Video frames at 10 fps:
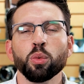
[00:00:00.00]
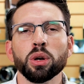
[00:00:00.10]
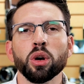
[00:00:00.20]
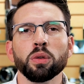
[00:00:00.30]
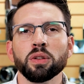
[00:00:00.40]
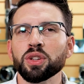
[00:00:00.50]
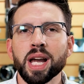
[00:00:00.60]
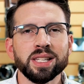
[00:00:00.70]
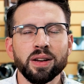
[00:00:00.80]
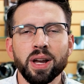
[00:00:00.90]
If you
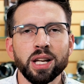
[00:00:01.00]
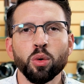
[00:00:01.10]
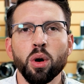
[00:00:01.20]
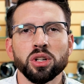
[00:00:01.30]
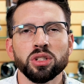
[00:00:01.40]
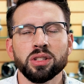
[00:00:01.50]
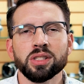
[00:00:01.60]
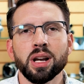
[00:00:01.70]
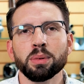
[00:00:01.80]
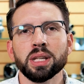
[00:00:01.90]
guys have any
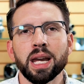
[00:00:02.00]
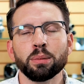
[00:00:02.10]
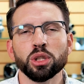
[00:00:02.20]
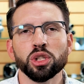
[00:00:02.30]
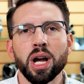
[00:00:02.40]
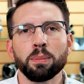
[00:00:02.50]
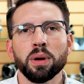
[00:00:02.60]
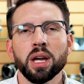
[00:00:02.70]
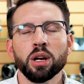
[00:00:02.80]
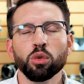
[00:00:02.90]
questions, come to the camera shop.
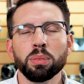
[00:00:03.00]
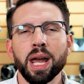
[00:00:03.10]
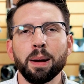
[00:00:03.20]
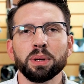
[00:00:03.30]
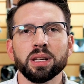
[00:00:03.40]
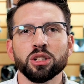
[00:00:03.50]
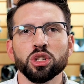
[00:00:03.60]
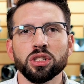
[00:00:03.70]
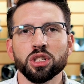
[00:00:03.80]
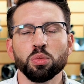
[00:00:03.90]
We'd be happy to get
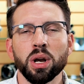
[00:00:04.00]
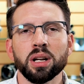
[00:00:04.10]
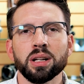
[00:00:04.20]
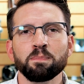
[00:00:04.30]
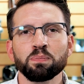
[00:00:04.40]
you situated.